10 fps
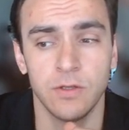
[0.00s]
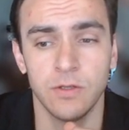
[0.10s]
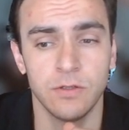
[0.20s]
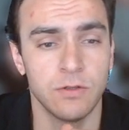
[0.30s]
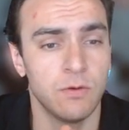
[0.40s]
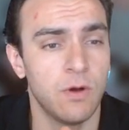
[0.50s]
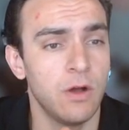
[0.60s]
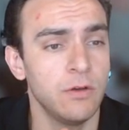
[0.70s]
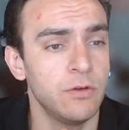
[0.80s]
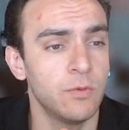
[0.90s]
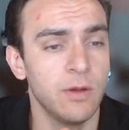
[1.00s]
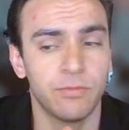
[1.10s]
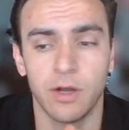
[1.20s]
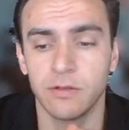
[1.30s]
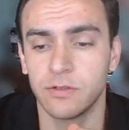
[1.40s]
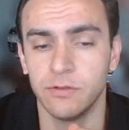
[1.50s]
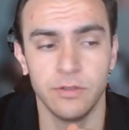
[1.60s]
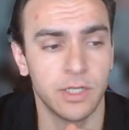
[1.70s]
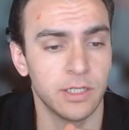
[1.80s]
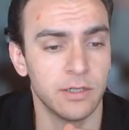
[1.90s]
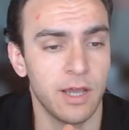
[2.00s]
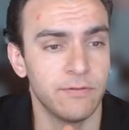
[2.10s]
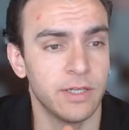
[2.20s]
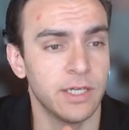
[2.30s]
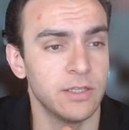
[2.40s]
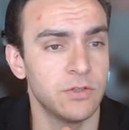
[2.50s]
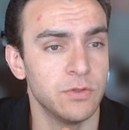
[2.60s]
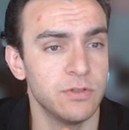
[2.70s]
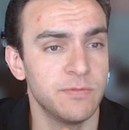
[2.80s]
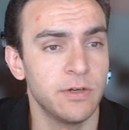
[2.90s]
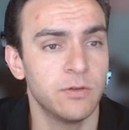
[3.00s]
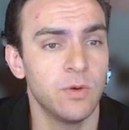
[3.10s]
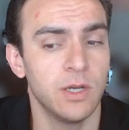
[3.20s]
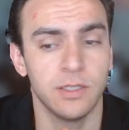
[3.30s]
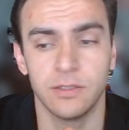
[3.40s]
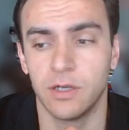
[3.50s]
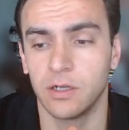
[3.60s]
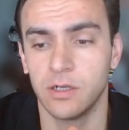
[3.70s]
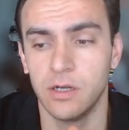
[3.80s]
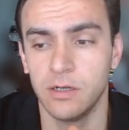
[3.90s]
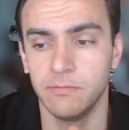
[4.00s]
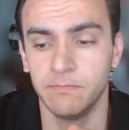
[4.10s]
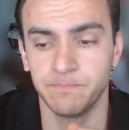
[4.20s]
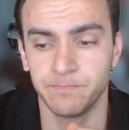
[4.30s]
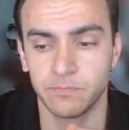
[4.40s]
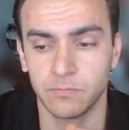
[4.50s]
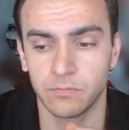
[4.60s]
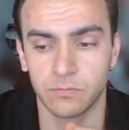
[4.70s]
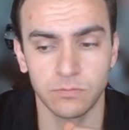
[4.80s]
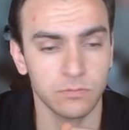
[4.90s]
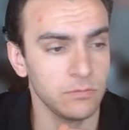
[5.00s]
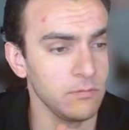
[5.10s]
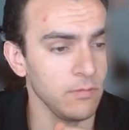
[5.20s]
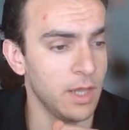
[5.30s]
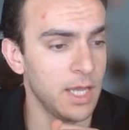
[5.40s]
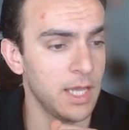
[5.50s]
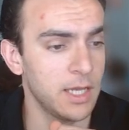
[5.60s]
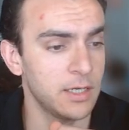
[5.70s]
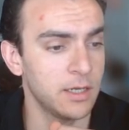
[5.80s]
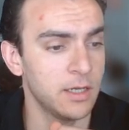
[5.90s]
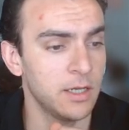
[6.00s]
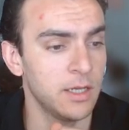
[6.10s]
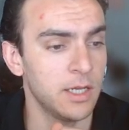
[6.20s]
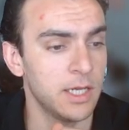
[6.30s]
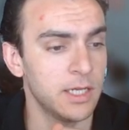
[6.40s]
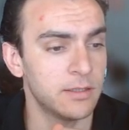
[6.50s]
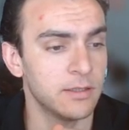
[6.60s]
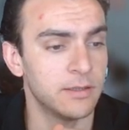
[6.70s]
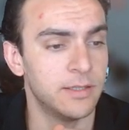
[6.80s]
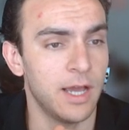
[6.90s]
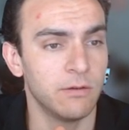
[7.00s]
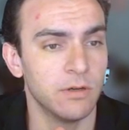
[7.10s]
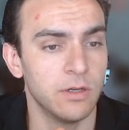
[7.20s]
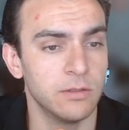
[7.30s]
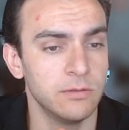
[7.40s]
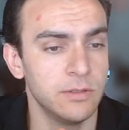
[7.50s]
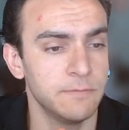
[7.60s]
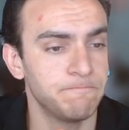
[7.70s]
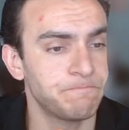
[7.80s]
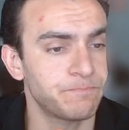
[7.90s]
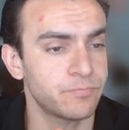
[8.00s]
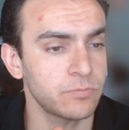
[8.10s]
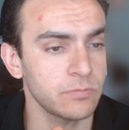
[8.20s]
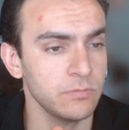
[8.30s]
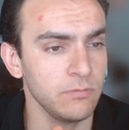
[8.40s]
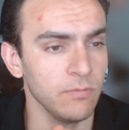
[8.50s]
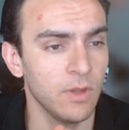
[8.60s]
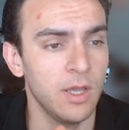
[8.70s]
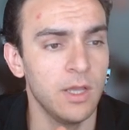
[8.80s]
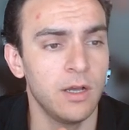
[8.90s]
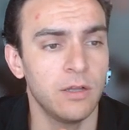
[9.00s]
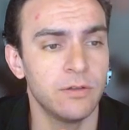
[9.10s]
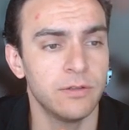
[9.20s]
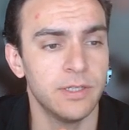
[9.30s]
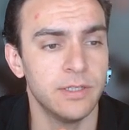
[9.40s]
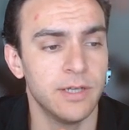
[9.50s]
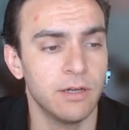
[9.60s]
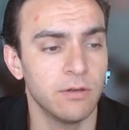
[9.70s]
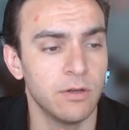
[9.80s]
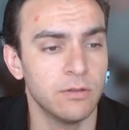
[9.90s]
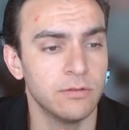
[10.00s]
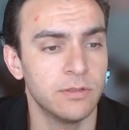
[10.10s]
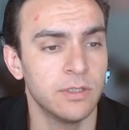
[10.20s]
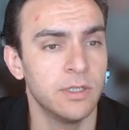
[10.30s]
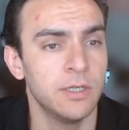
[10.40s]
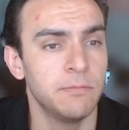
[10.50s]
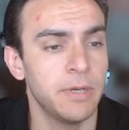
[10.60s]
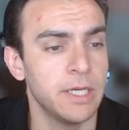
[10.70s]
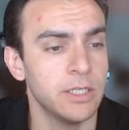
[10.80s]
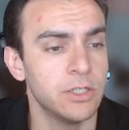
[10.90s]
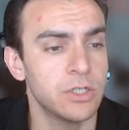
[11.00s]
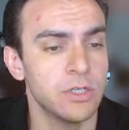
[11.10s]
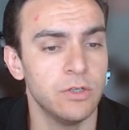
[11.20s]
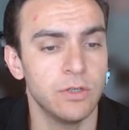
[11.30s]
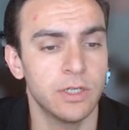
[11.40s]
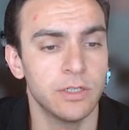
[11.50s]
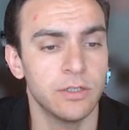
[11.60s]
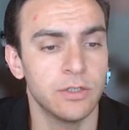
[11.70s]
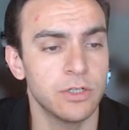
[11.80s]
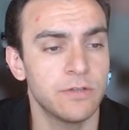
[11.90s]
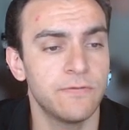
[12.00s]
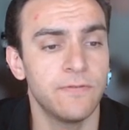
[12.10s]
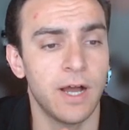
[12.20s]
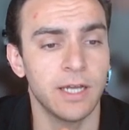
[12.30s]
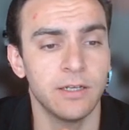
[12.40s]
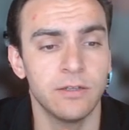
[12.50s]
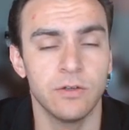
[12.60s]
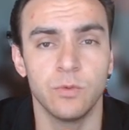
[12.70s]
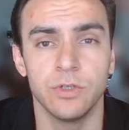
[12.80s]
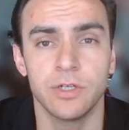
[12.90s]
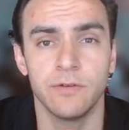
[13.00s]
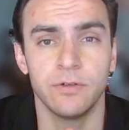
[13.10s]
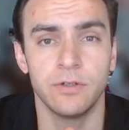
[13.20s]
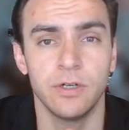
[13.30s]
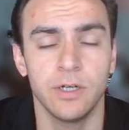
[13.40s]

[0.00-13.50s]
So on your web browser, you can navigate to sparrowwallet.com and hit download. Under the download page, you can just find whichever